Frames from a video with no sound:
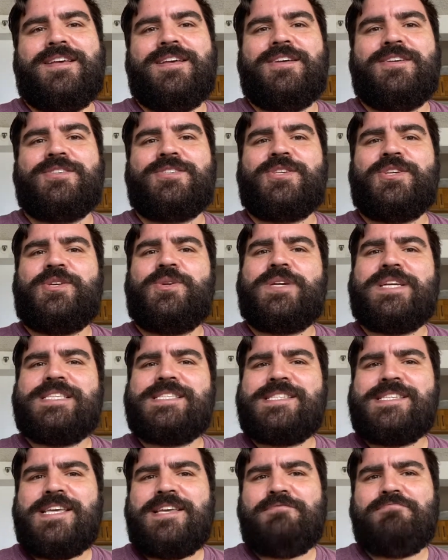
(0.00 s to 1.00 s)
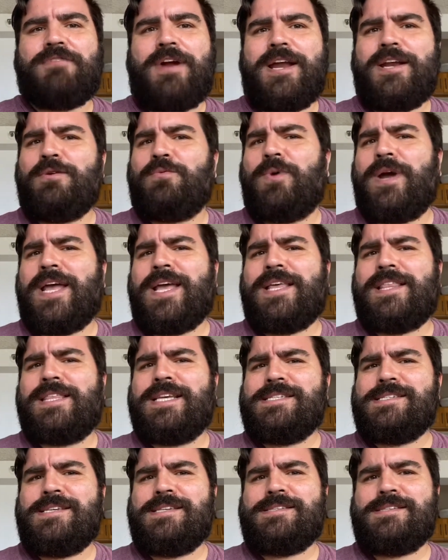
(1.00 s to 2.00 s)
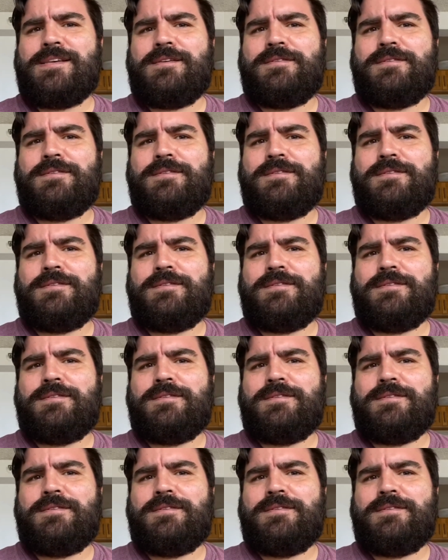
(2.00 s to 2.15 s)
So you can see right away, this is